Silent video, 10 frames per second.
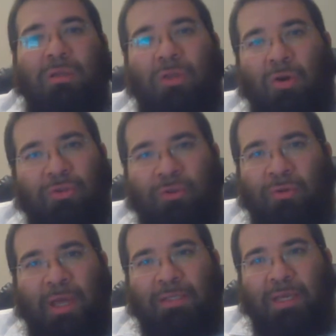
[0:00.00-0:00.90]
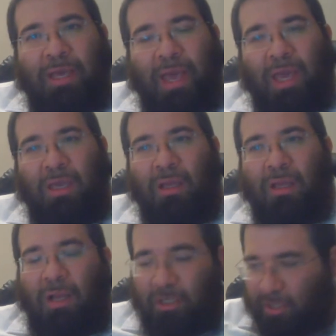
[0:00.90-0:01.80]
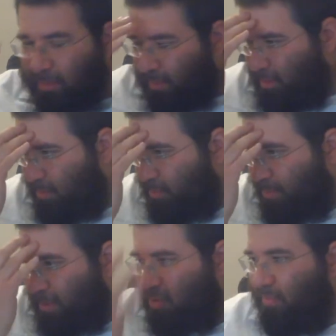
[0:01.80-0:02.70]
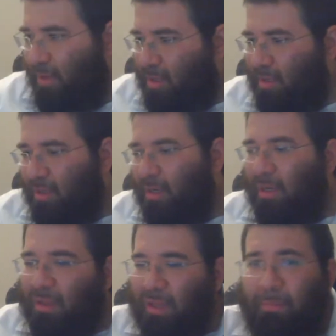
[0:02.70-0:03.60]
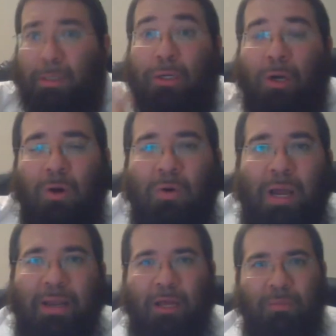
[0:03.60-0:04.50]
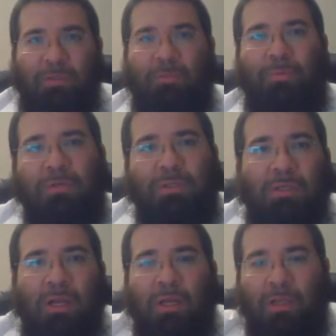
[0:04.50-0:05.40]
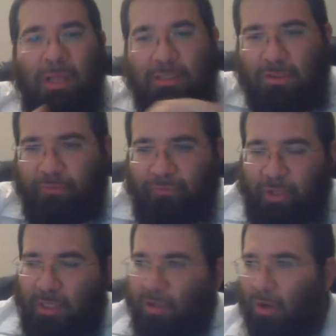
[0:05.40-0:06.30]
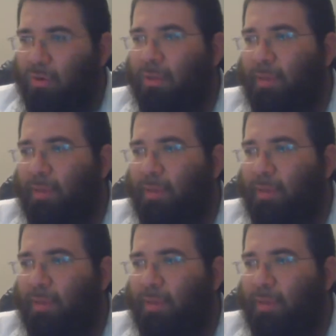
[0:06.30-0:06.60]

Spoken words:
Don't do that. Say, hey, Hashem gave me this special bracha. Let me go and help this person. Let's learn fichidon.